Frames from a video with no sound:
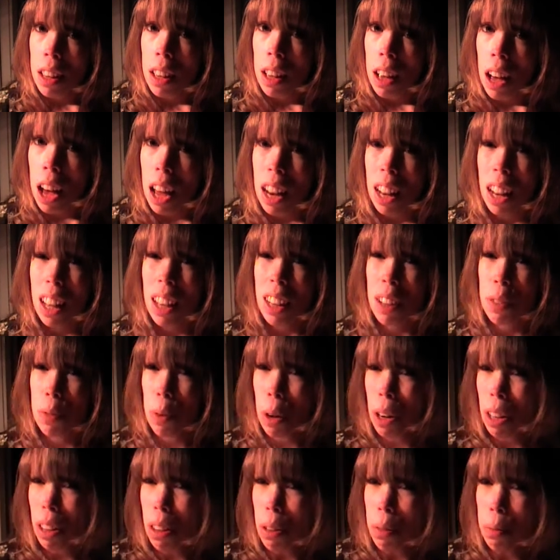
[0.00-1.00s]
and like
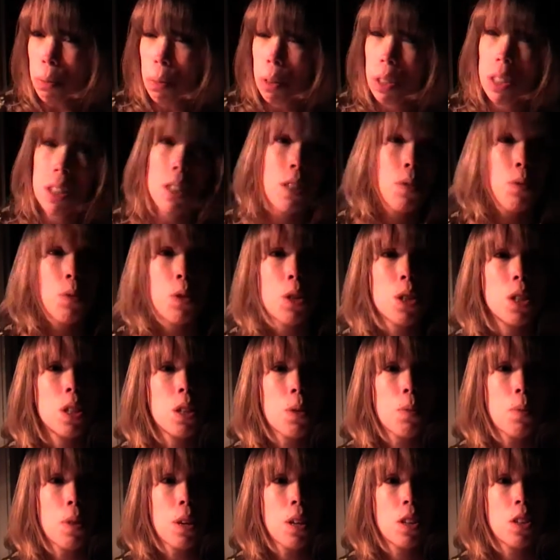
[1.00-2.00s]
one of them was was
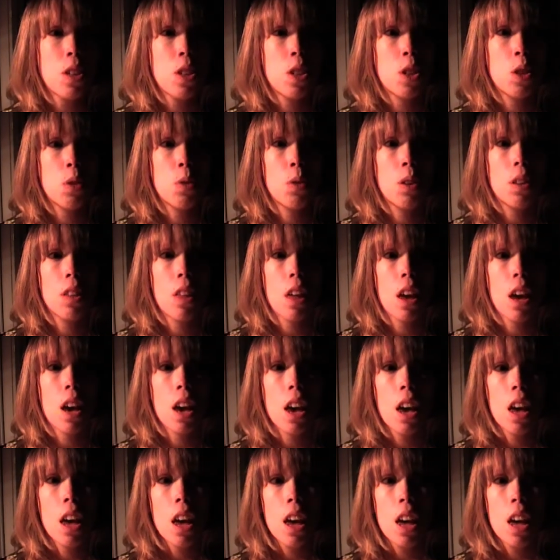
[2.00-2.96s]
something to do with like